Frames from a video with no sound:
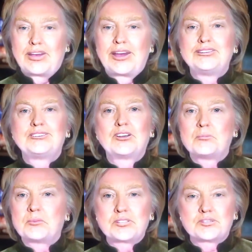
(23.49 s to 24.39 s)
And
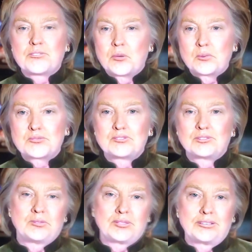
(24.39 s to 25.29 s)
there are a bunch of folks,
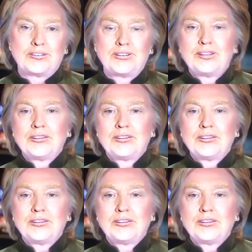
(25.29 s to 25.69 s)
including,